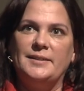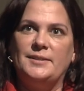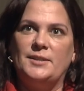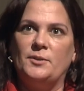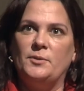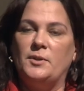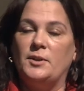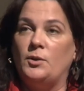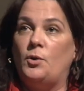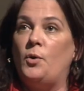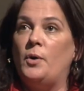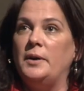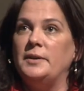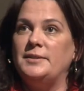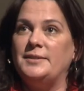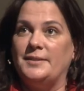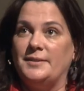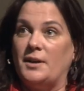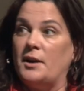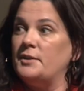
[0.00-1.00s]
so the
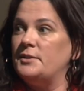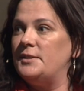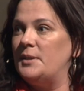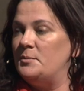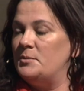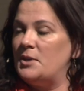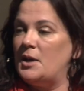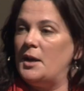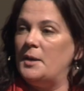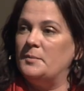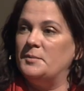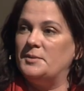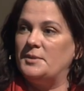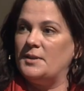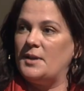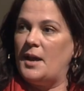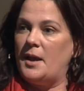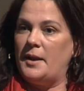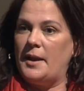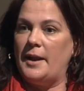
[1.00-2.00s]
courts are sometimes,
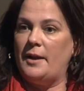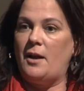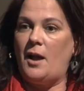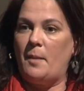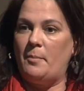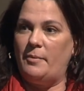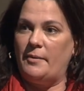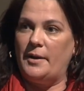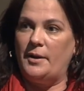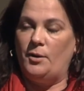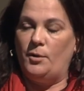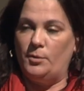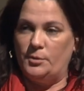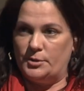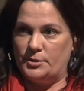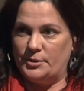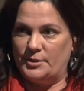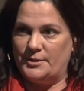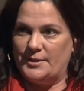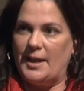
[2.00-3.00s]
and copyright
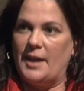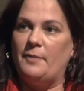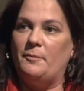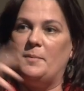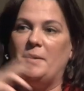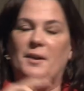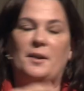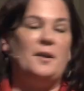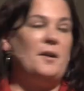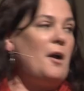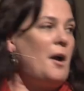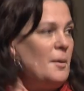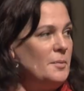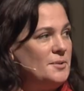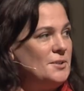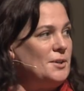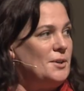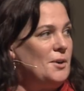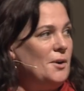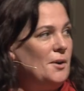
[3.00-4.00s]
holders have been an
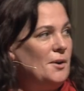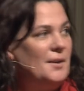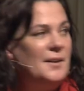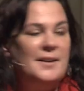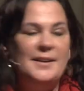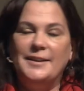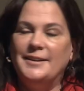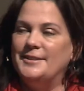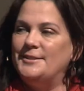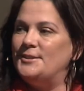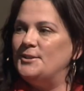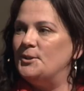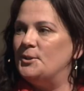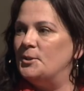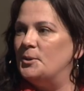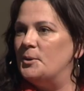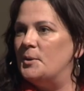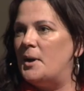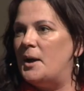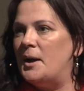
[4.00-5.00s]
obstacle
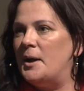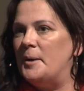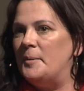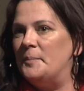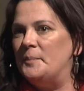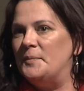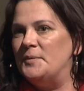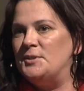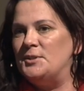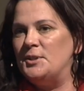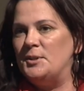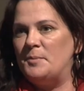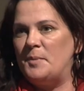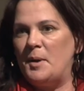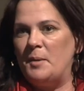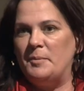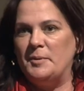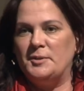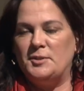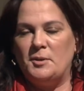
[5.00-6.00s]
to the
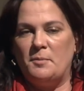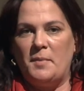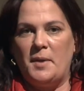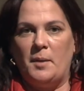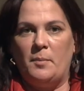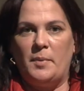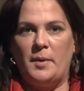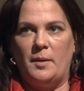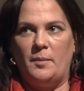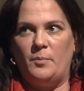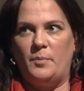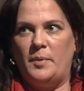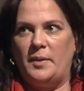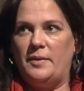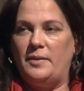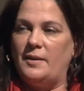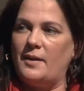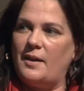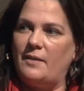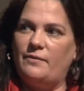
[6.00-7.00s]
public domain.
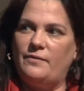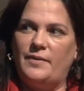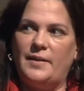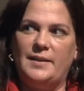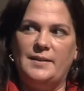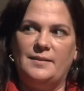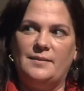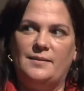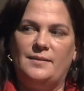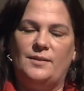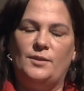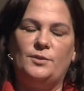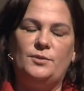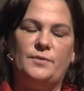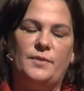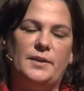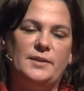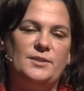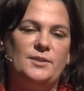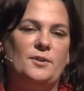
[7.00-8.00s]
But that fight, those
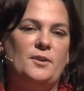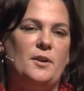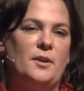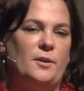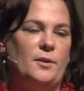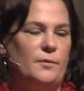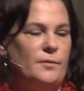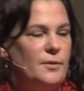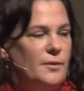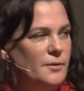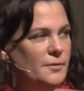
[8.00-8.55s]
fights are not over.